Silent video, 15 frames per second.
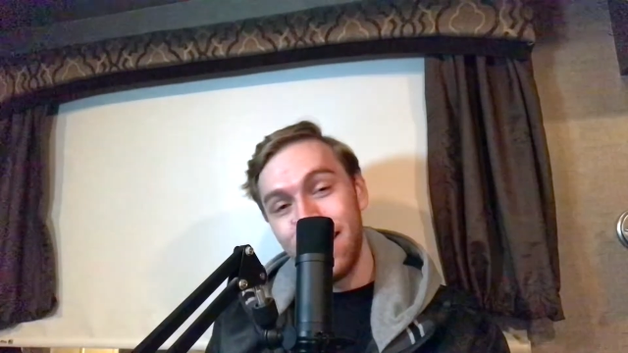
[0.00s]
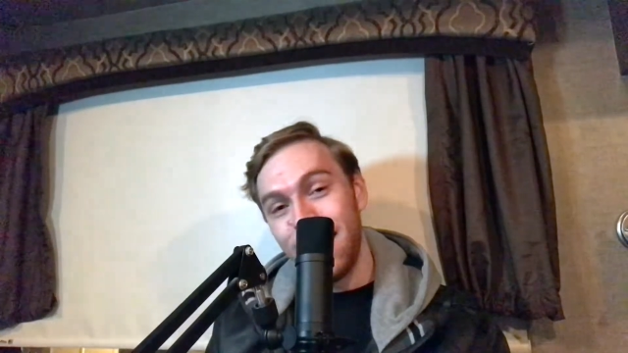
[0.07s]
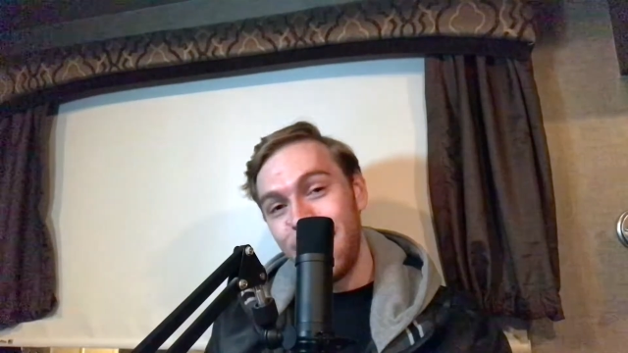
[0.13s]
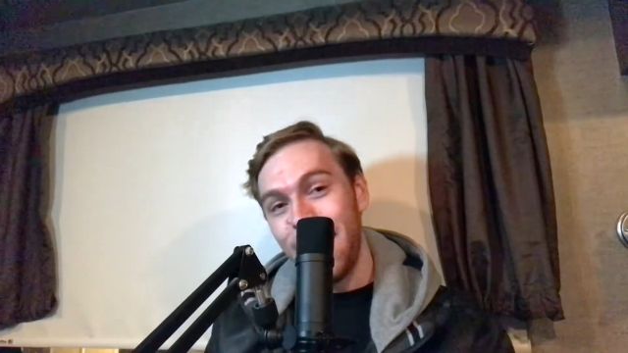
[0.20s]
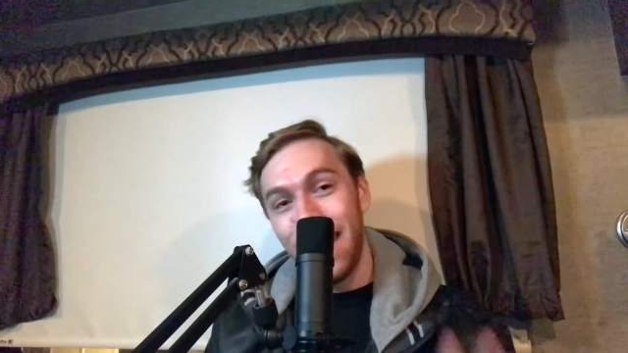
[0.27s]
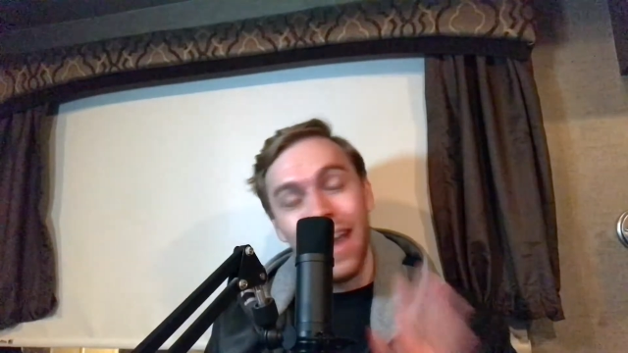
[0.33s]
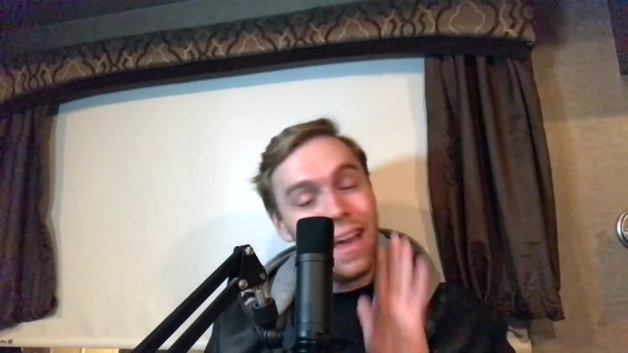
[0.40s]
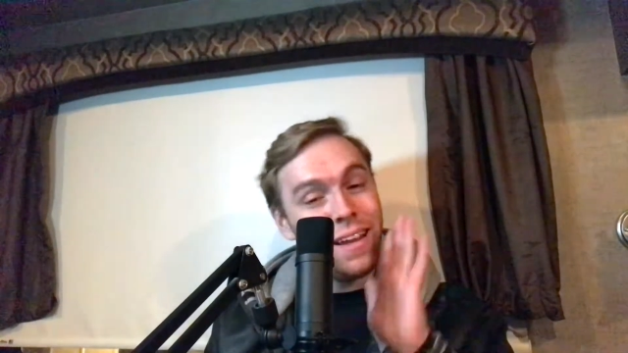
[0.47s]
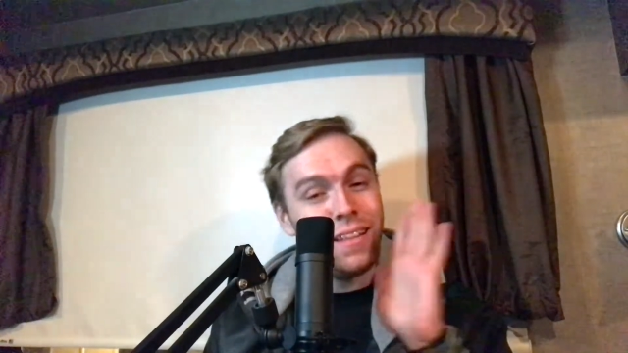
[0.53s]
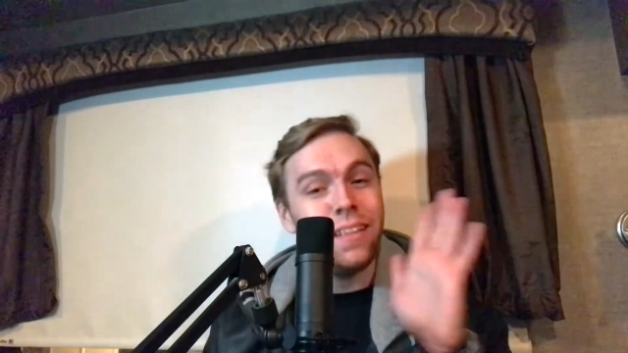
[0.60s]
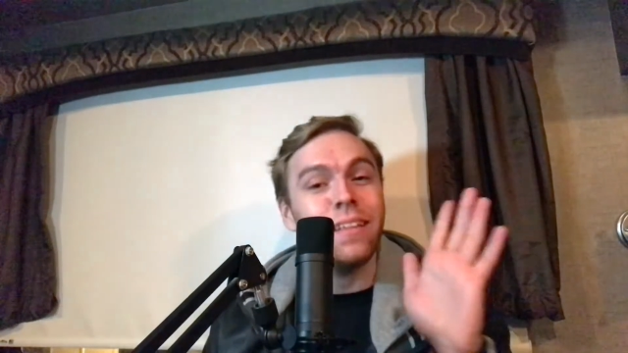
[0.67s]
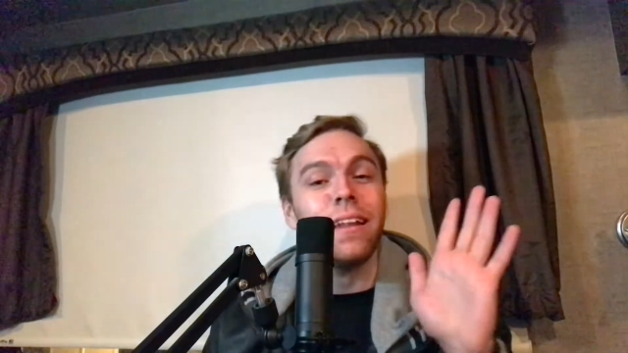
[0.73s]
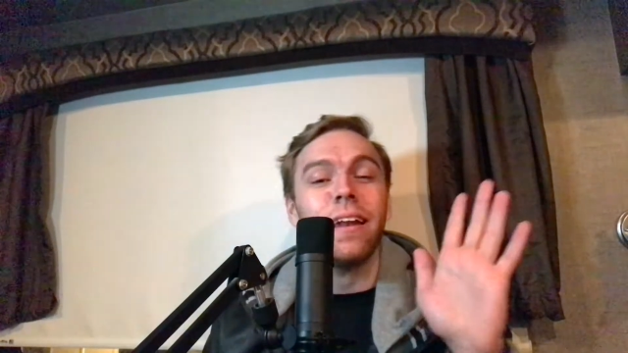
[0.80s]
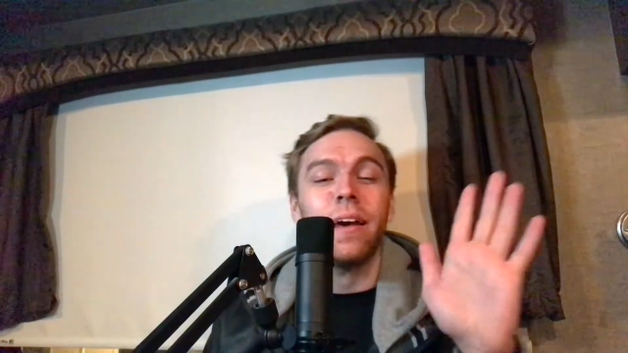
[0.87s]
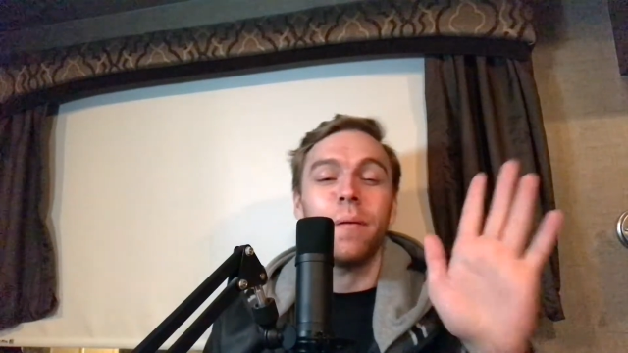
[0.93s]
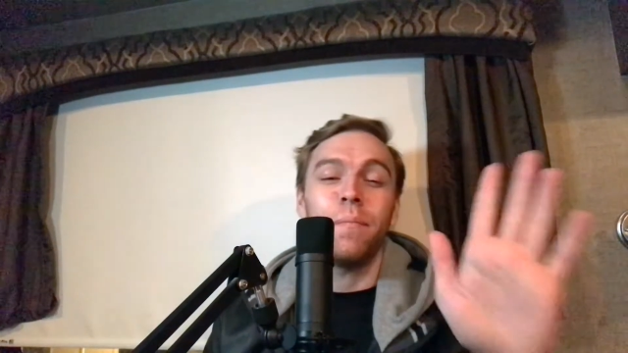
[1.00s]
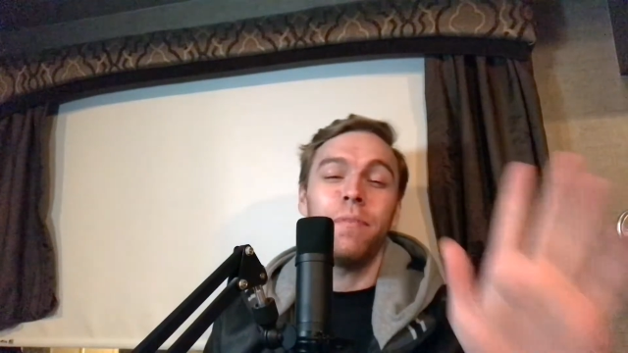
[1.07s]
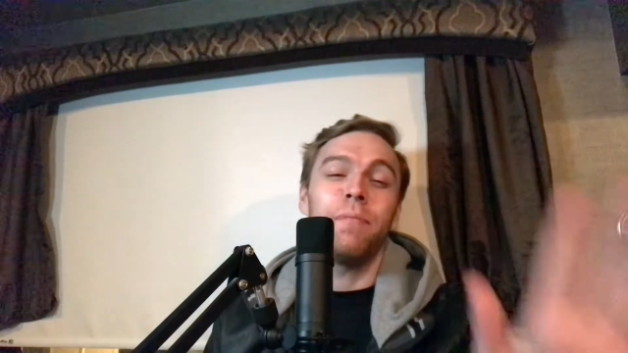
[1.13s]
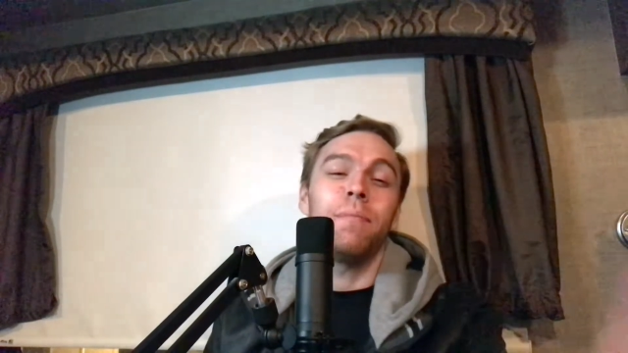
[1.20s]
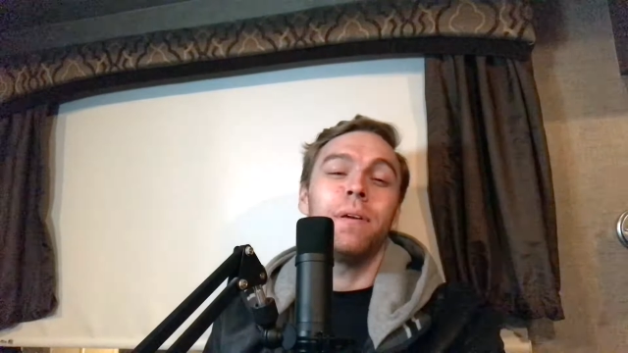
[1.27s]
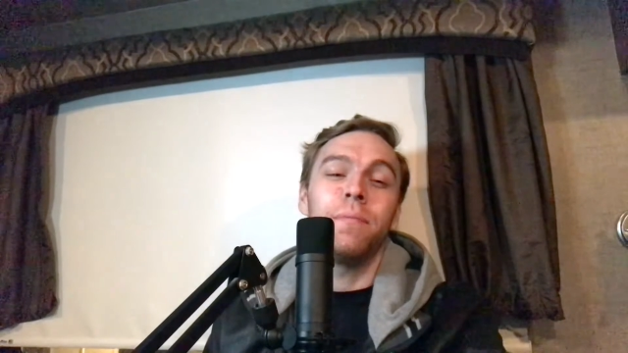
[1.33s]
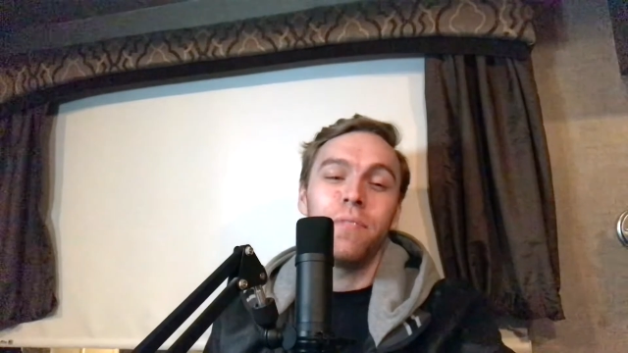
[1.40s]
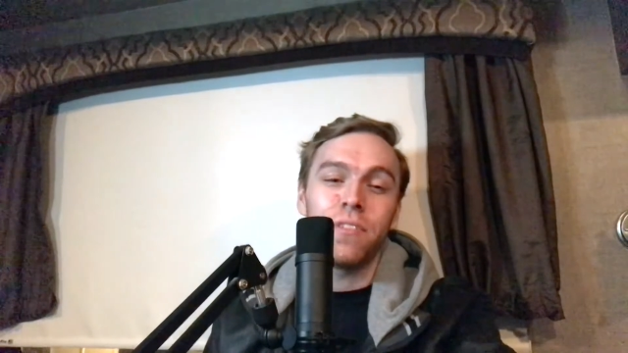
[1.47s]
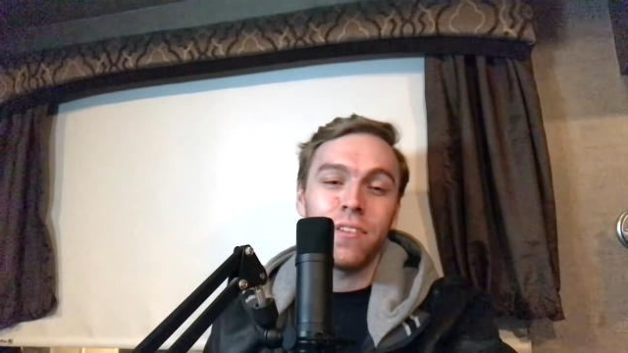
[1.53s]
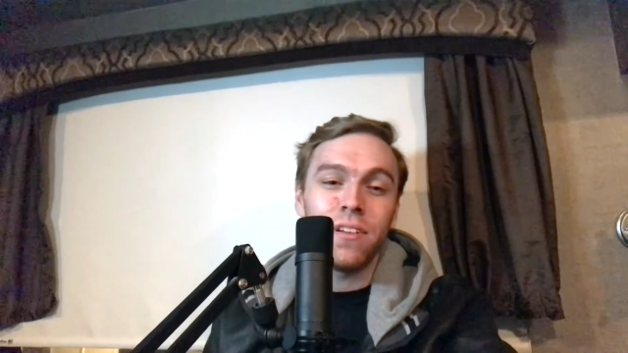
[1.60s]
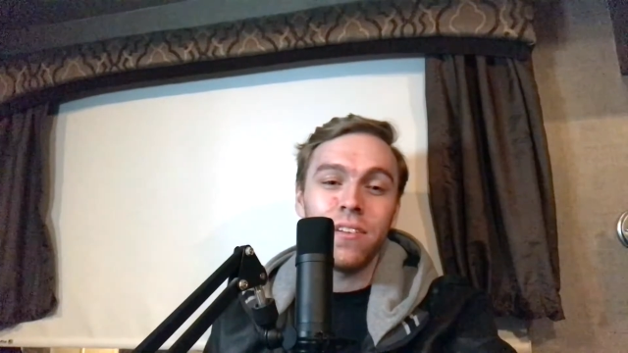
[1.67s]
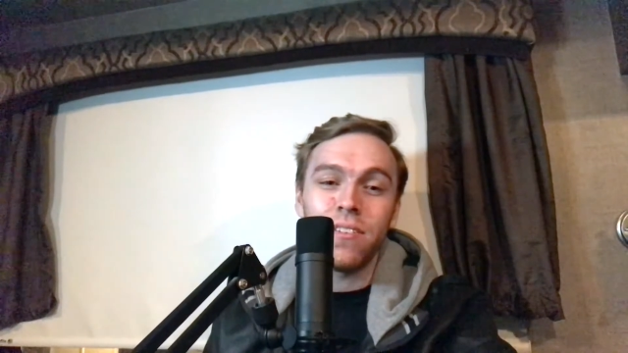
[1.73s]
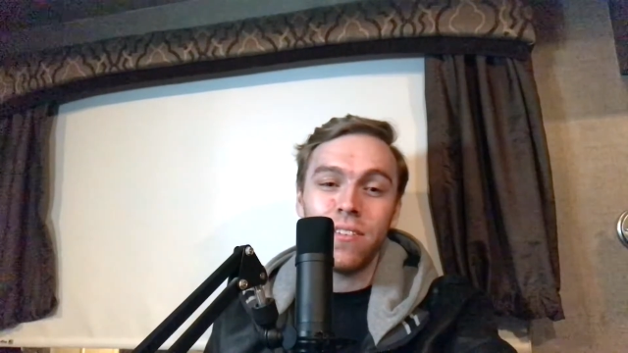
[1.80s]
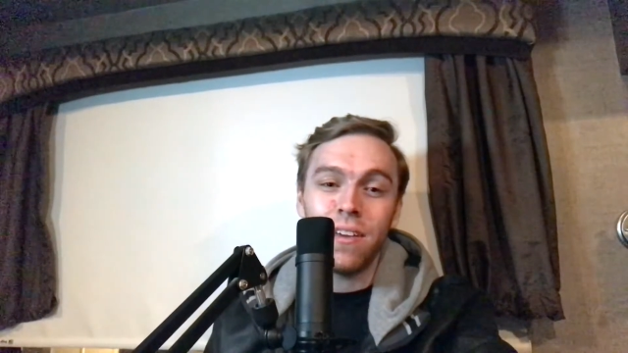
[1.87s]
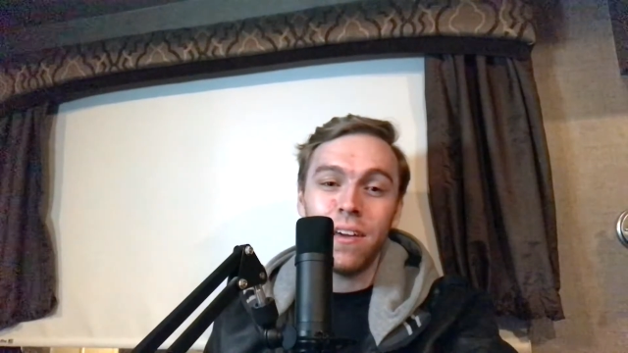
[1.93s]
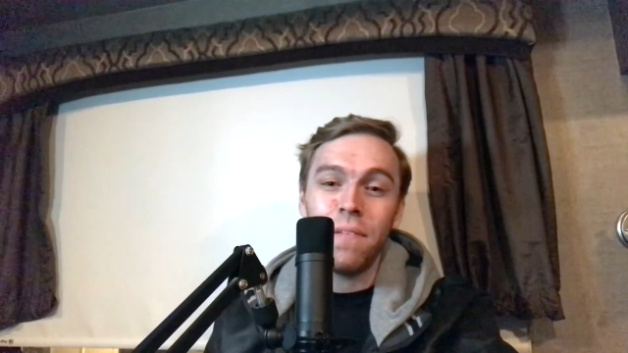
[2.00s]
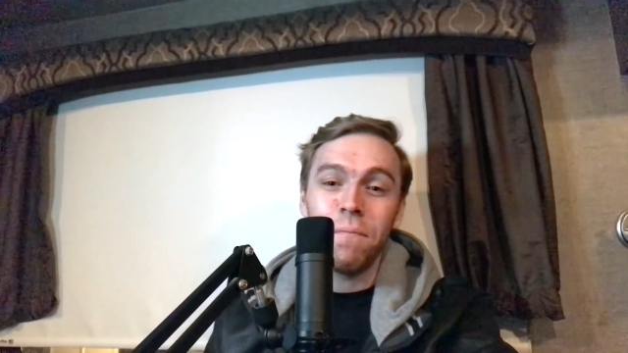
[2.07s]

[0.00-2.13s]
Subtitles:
anything that happens, but I'm just going to say